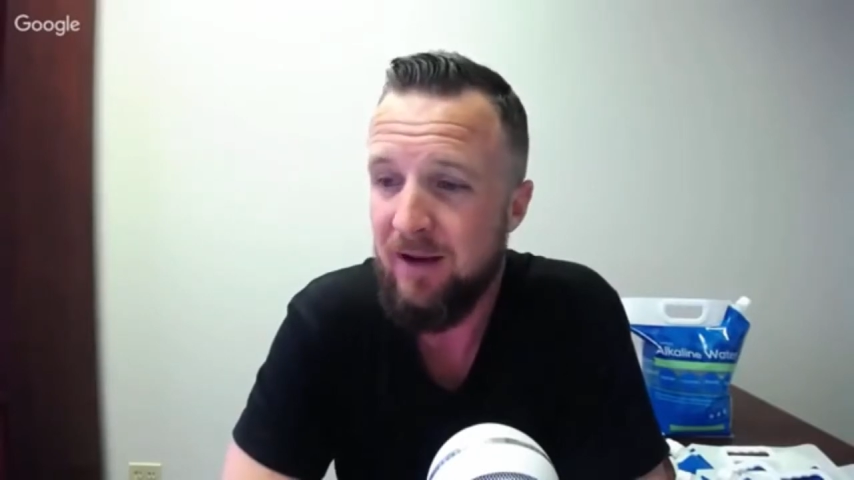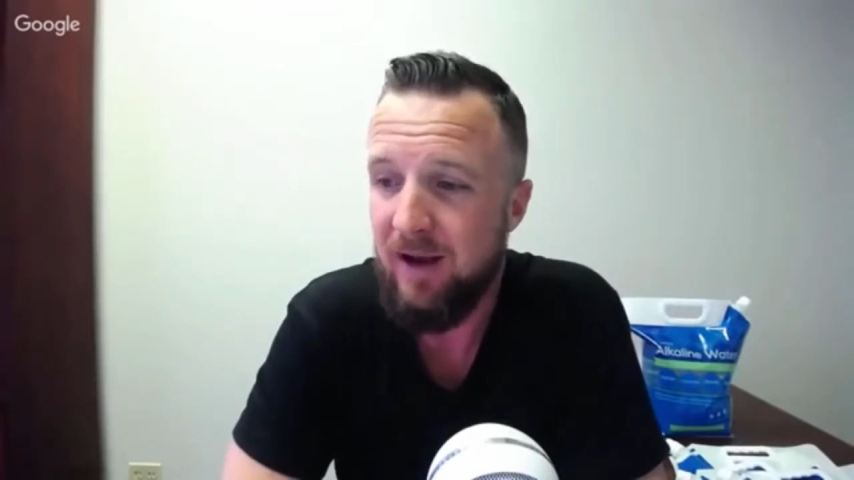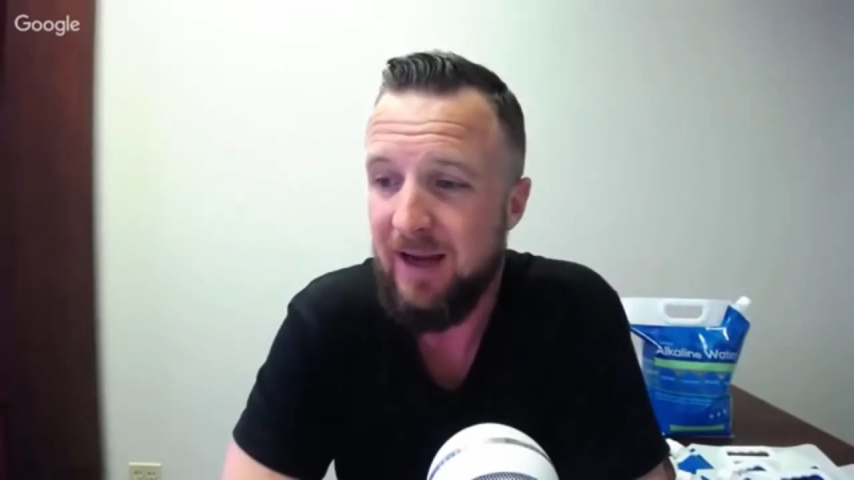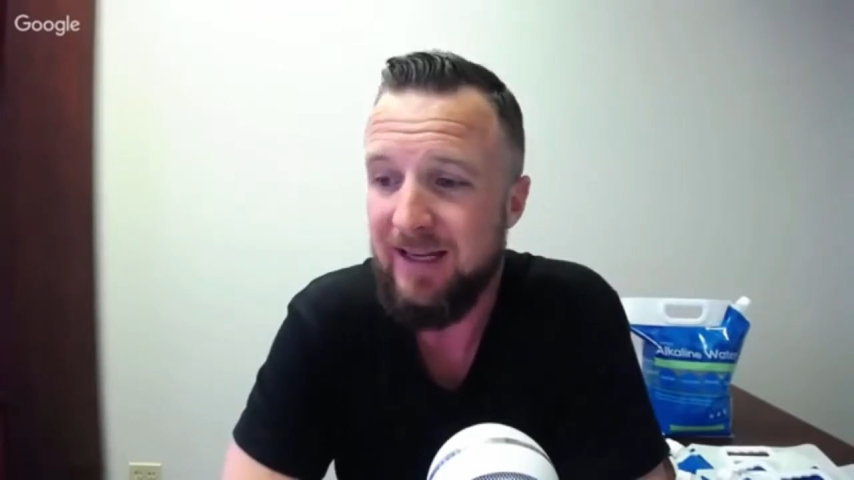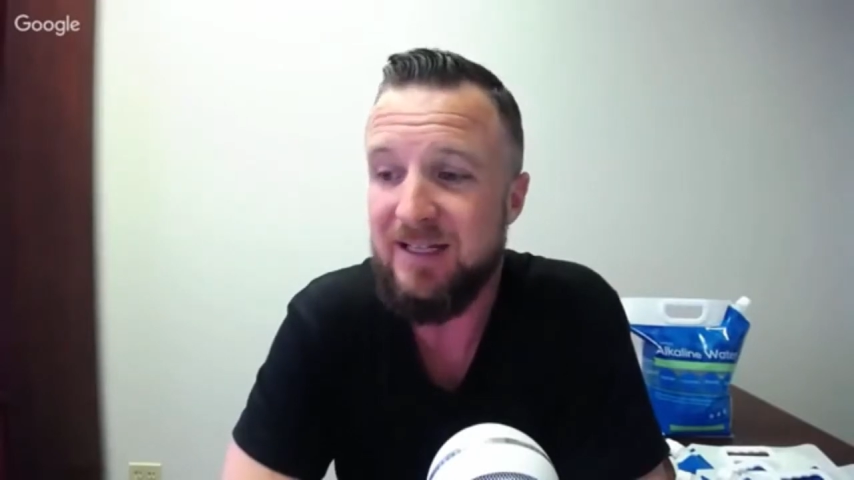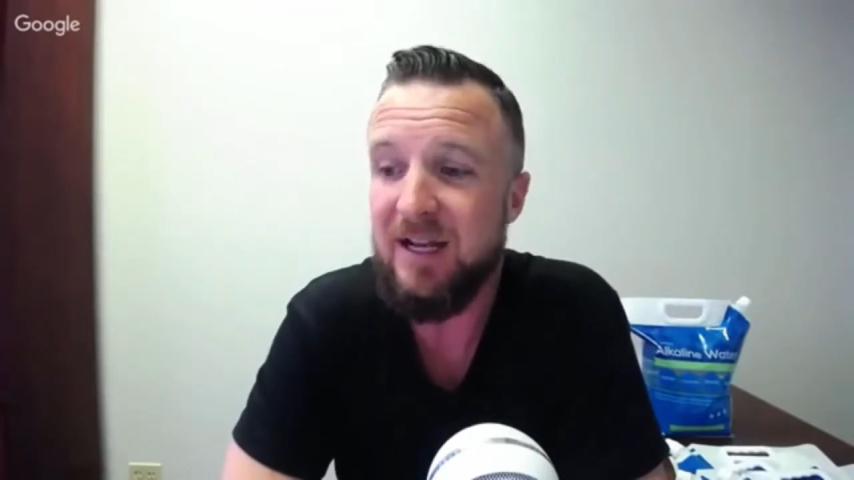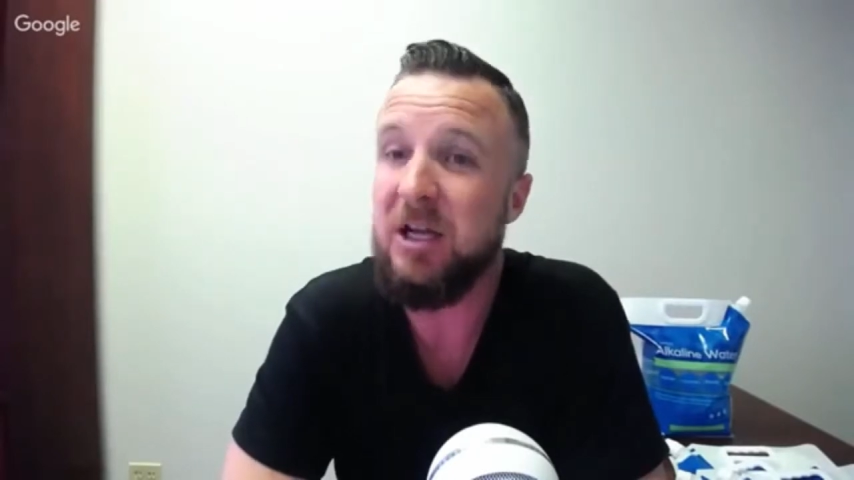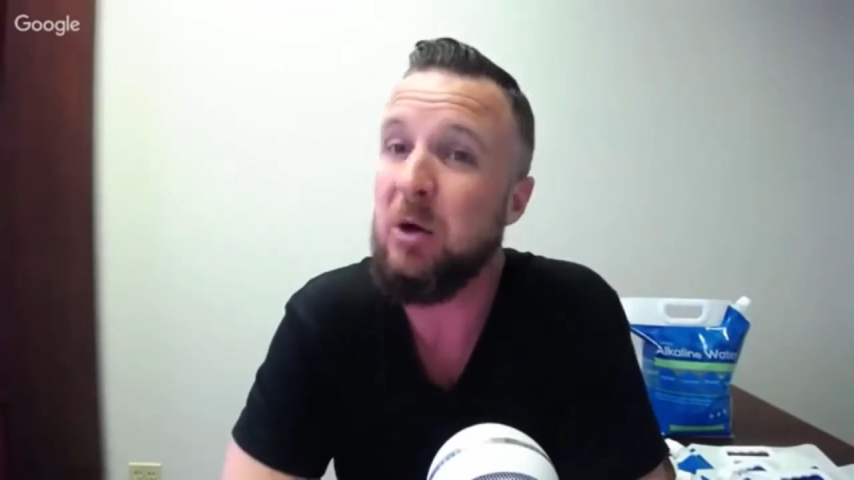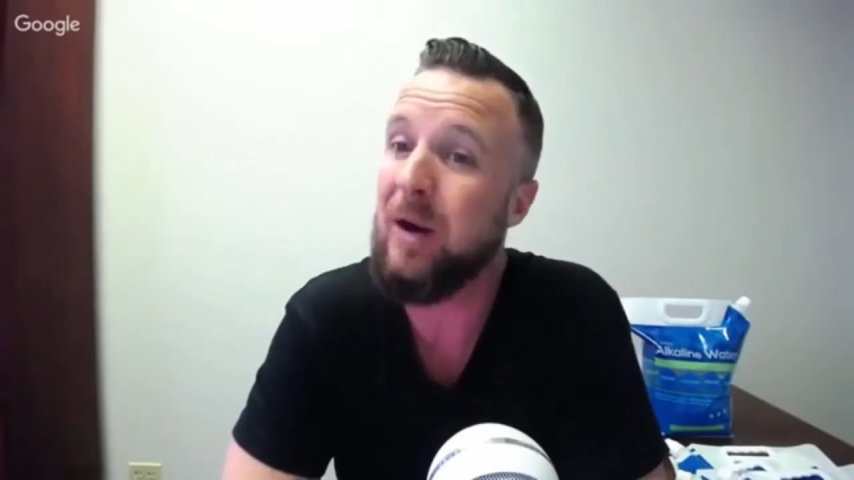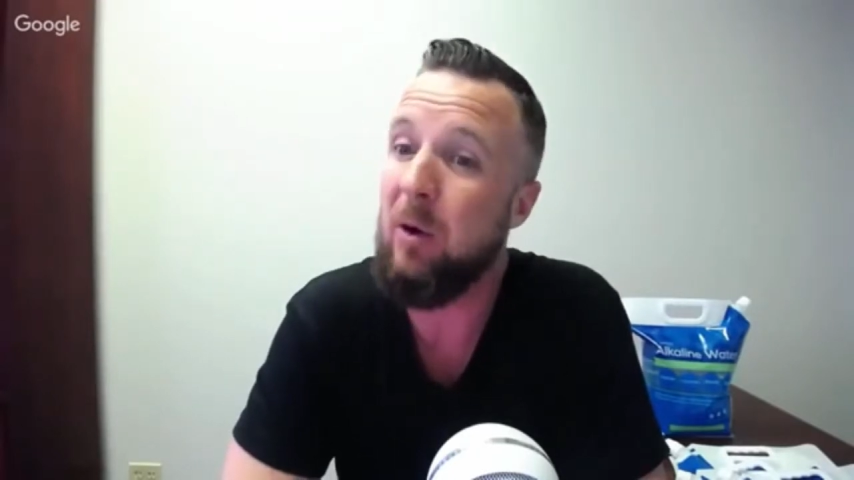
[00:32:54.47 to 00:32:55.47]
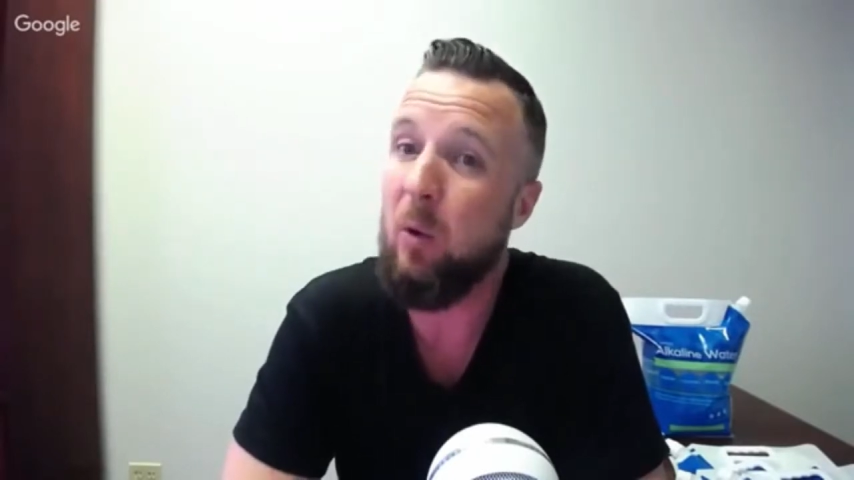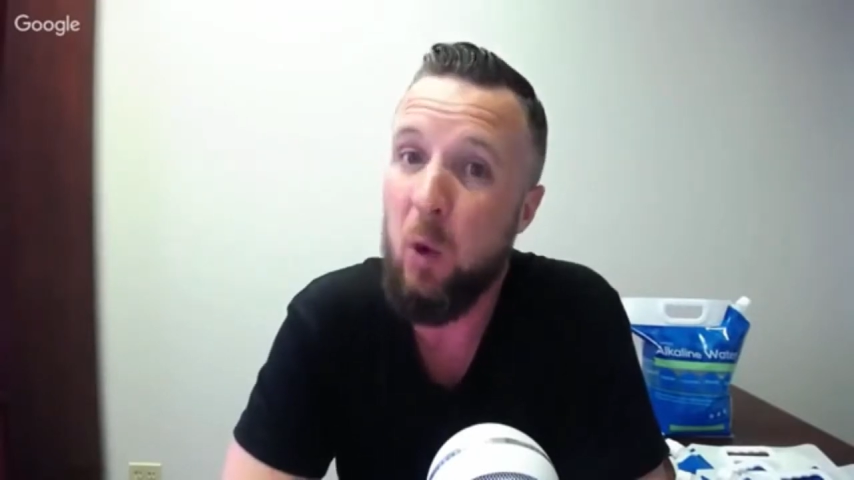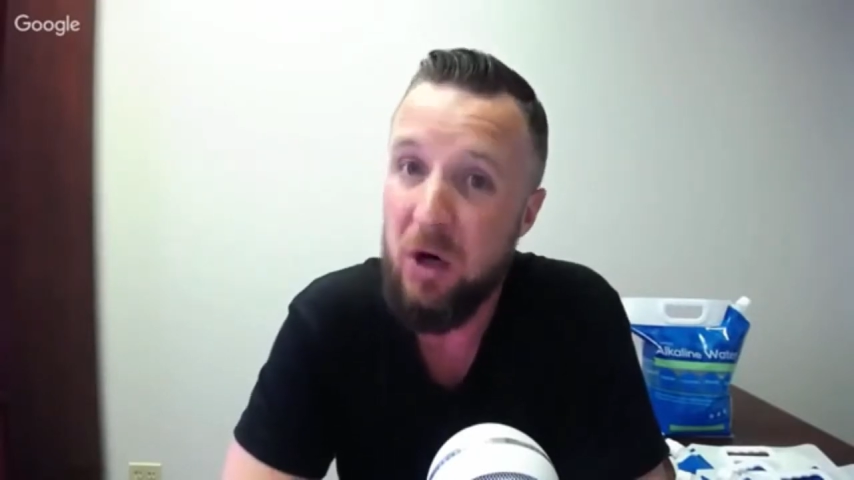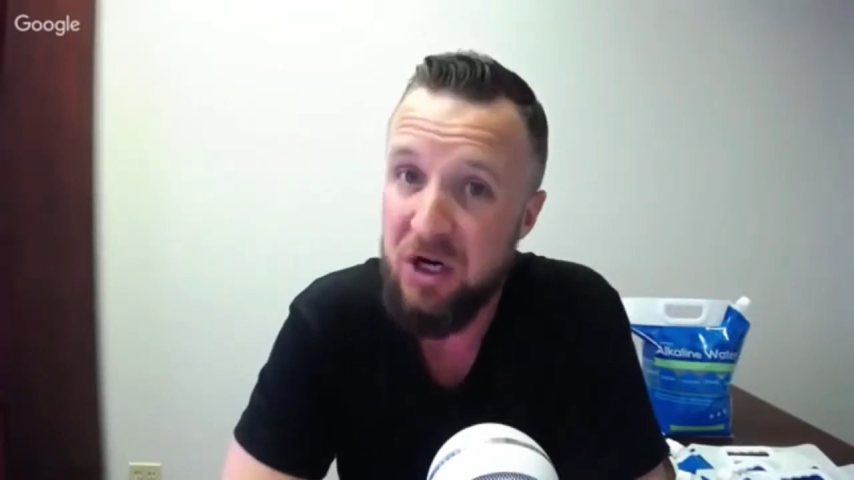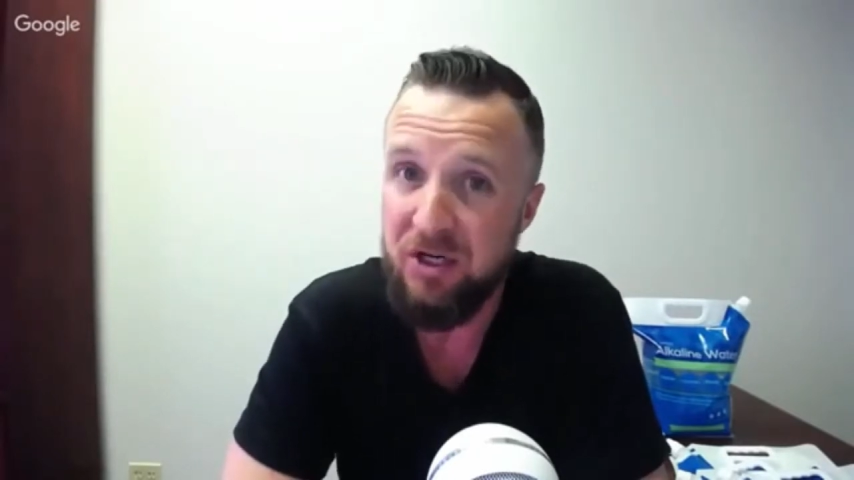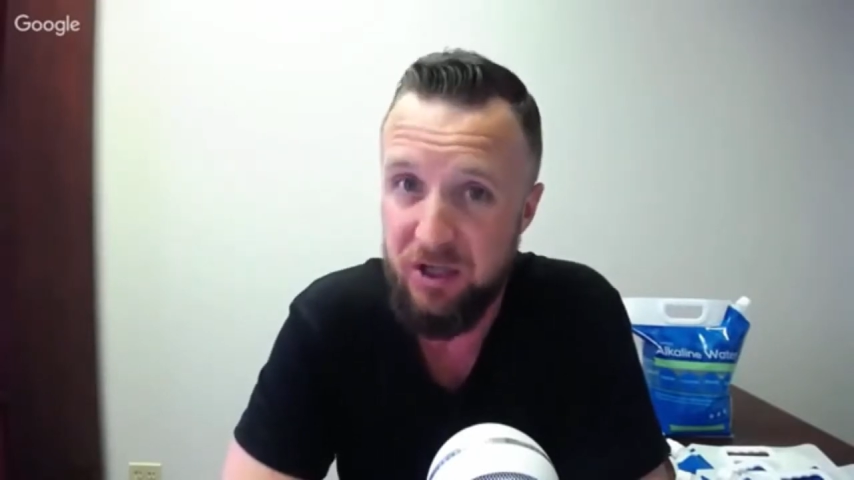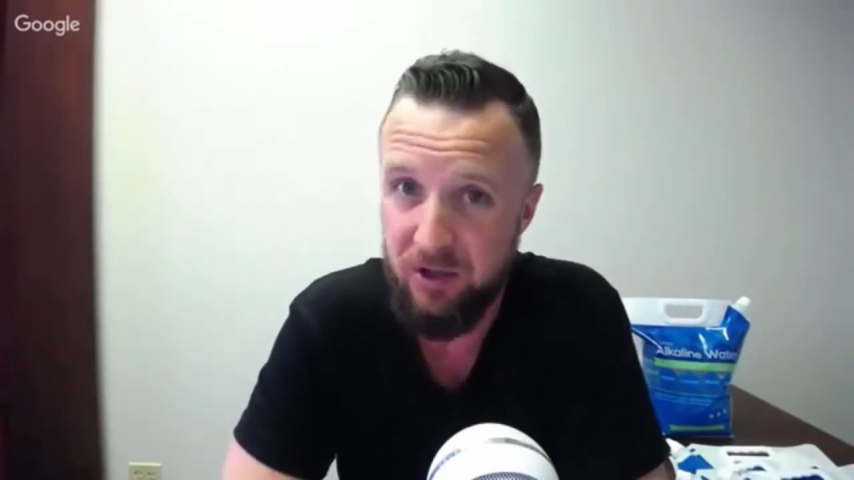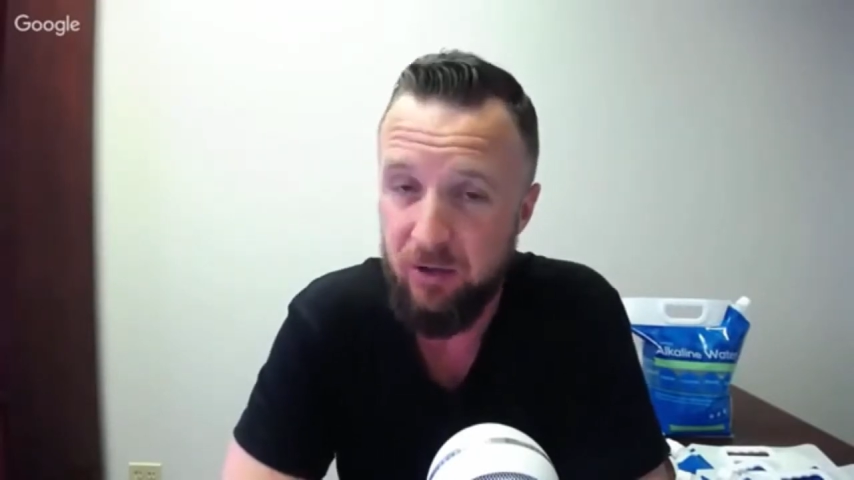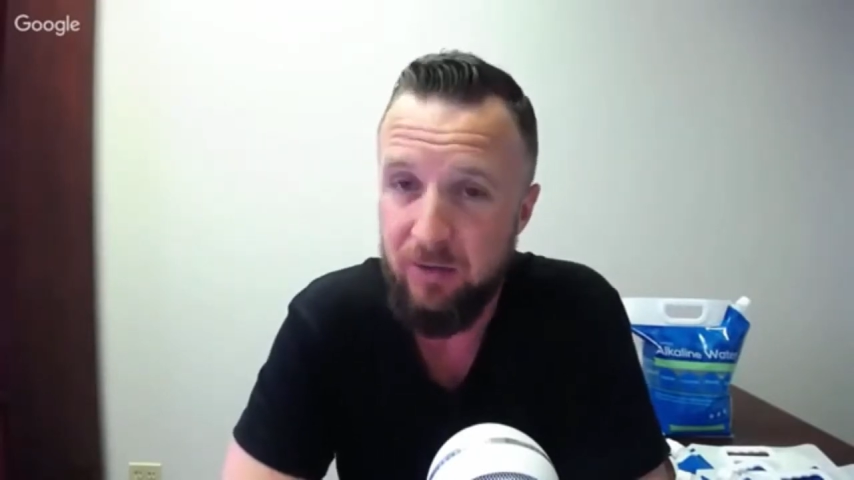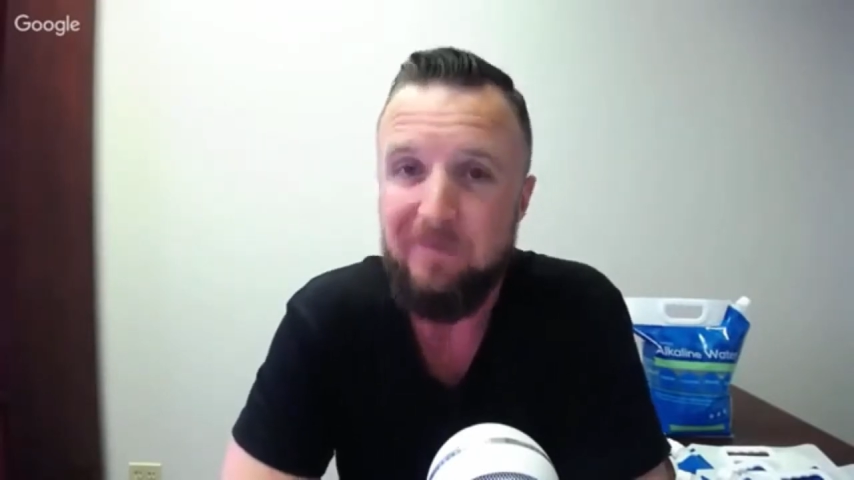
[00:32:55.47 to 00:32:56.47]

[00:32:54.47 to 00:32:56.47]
I can tell you what I wouldn't do.